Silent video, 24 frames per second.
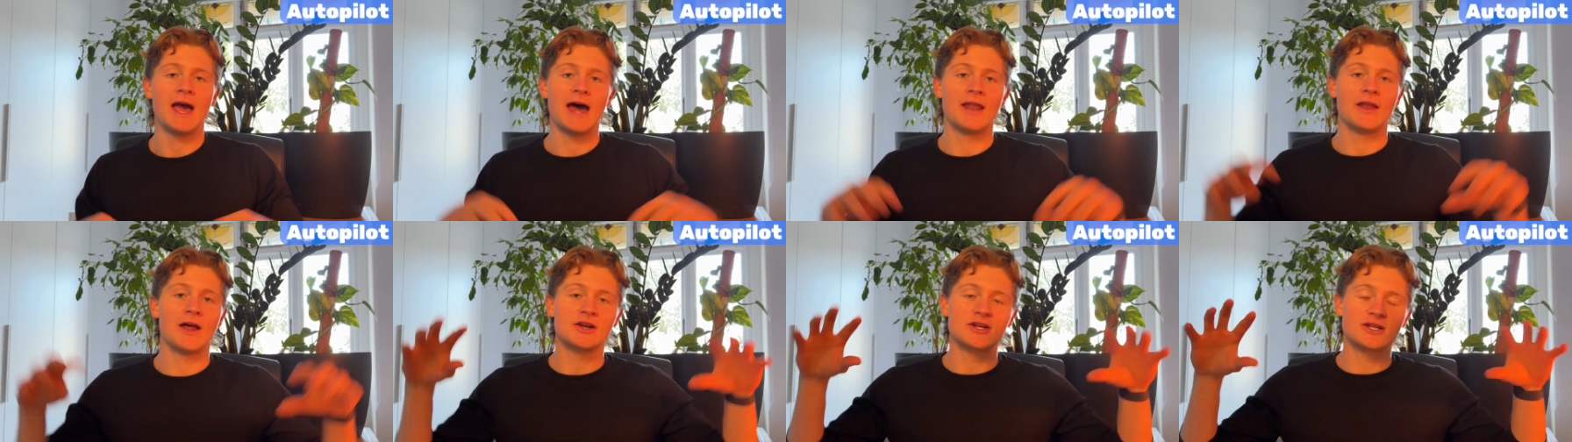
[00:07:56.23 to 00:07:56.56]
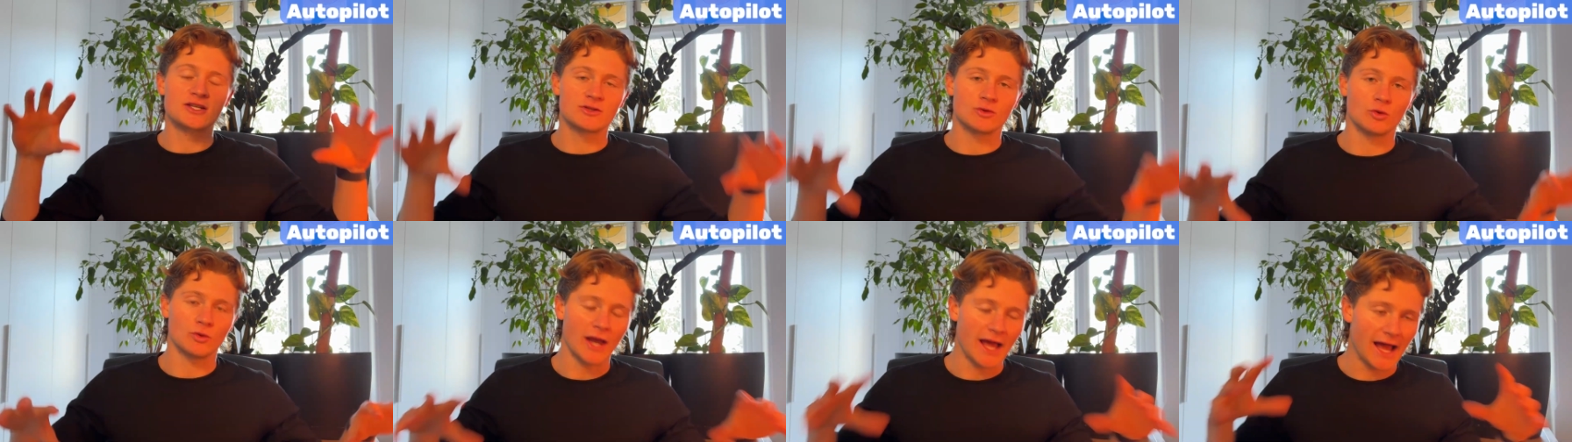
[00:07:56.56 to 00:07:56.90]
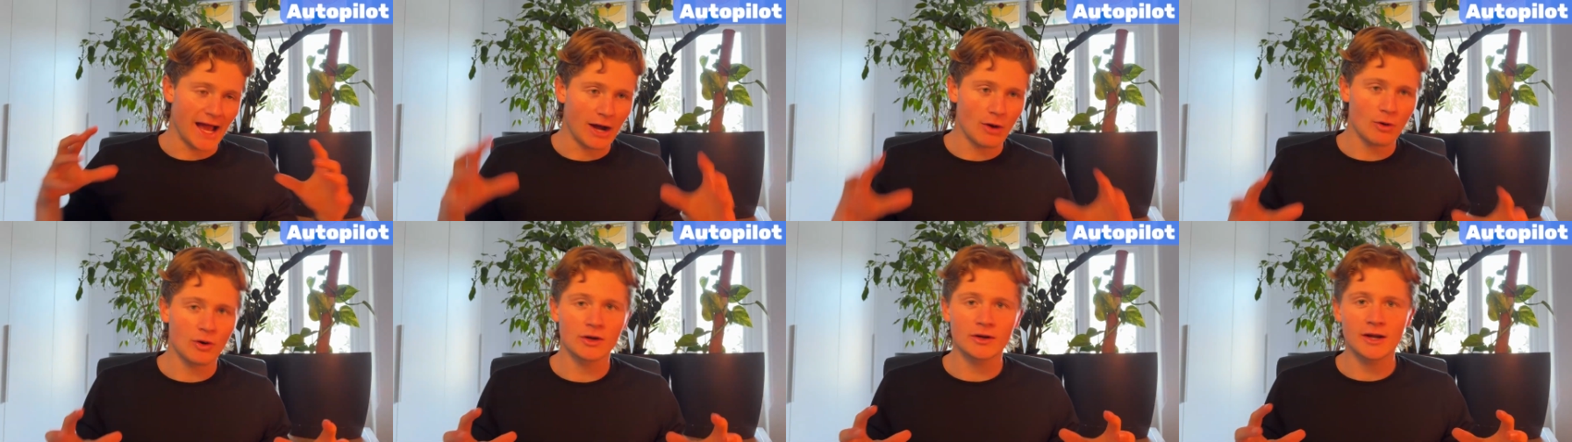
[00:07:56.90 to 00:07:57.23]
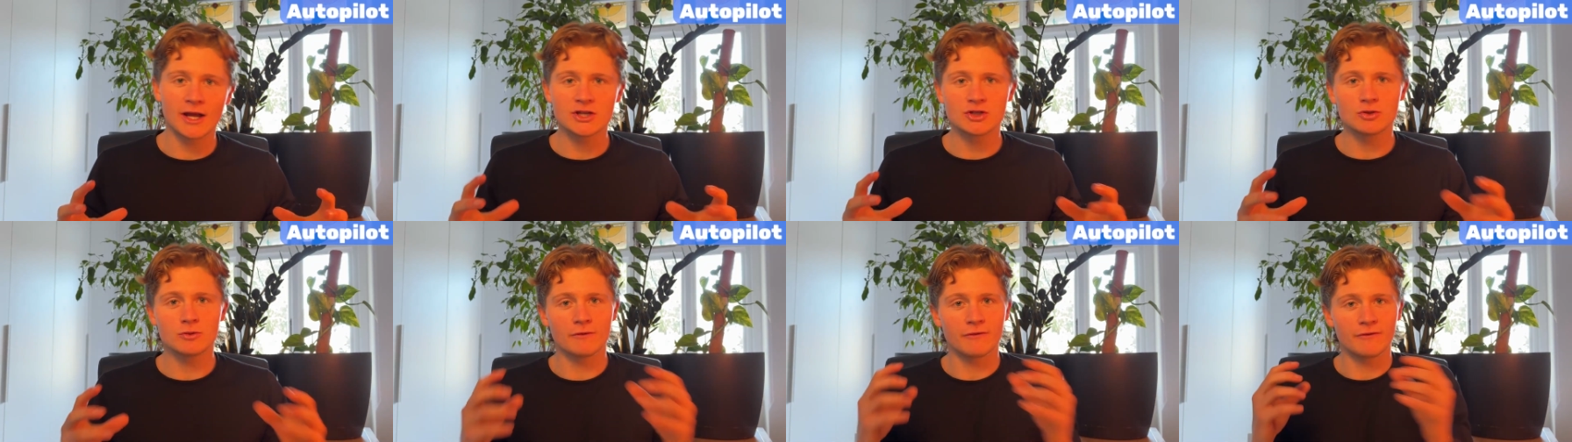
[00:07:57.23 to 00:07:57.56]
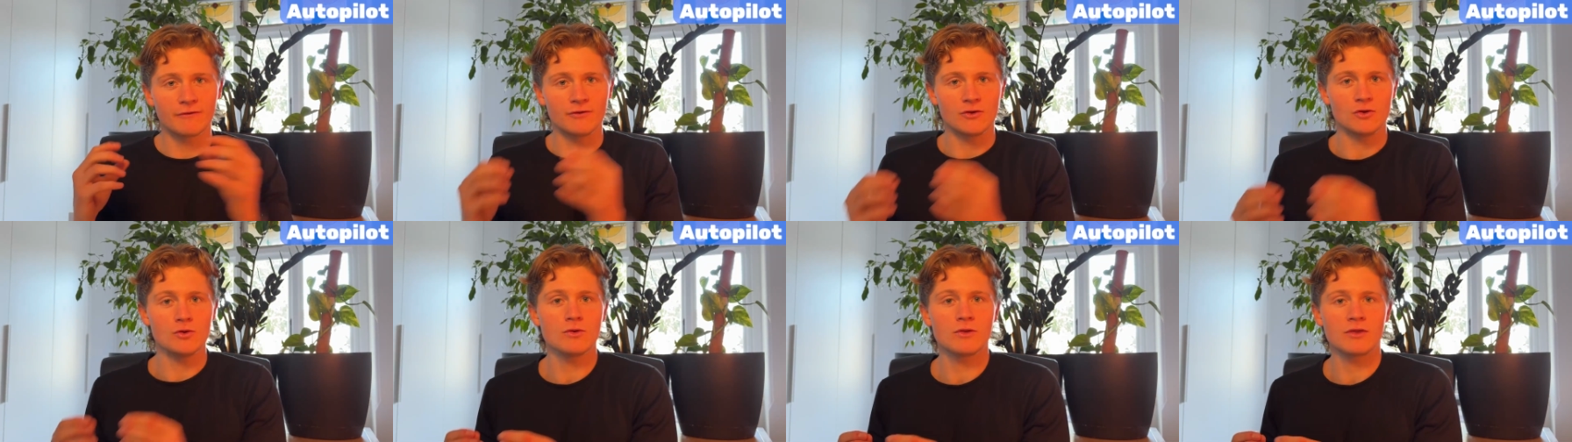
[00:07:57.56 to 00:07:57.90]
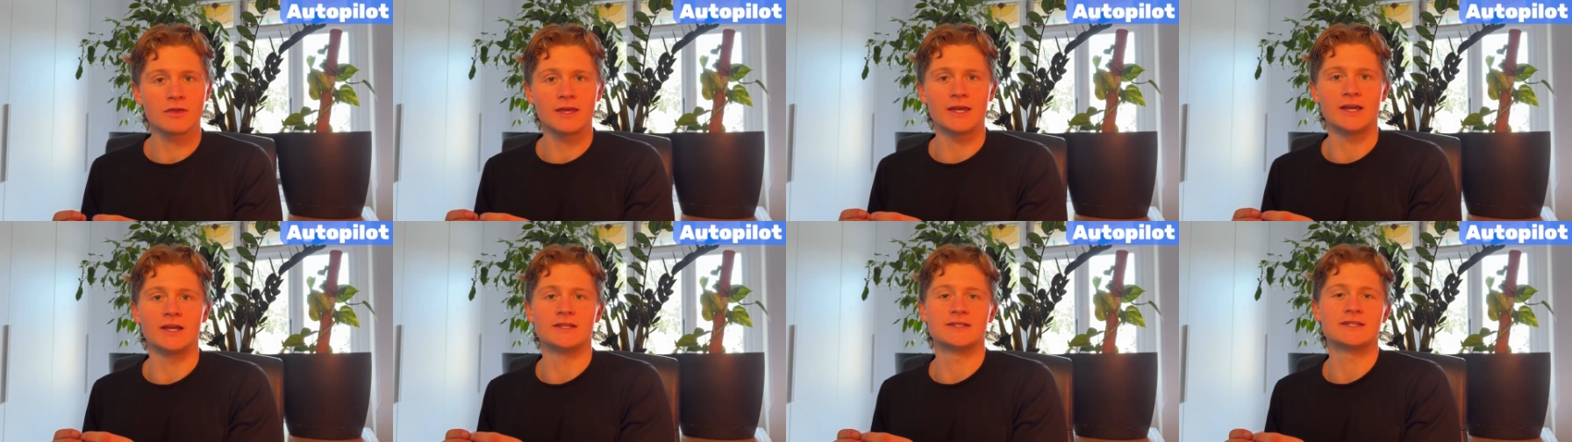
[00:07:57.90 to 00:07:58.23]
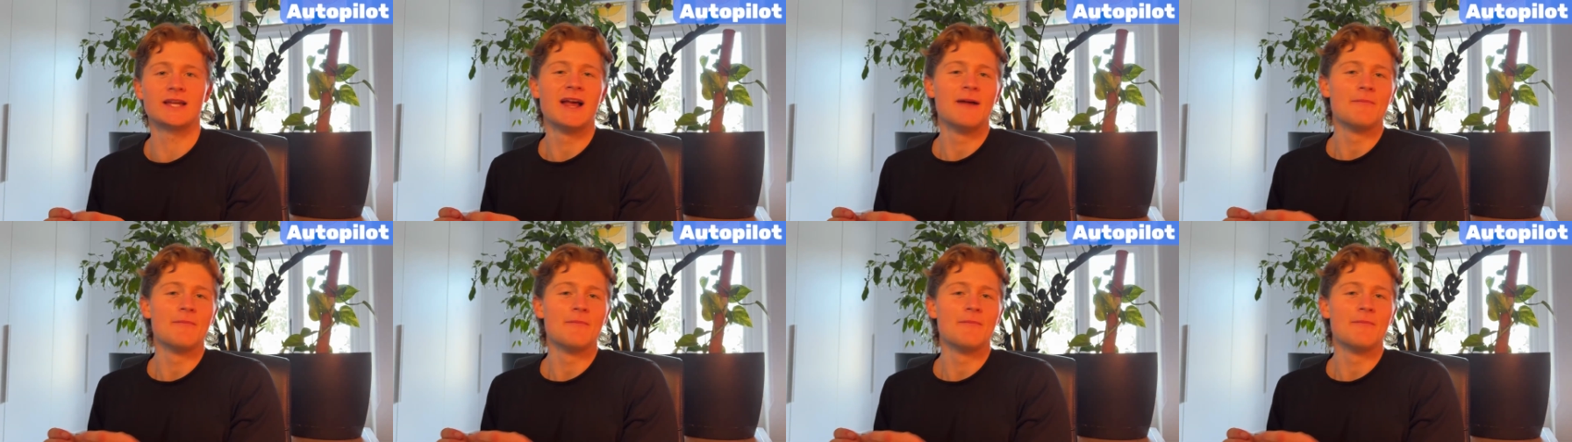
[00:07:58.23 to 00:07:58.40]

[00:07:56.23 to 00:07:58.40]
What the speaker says: and I just thought, how can I do a few things,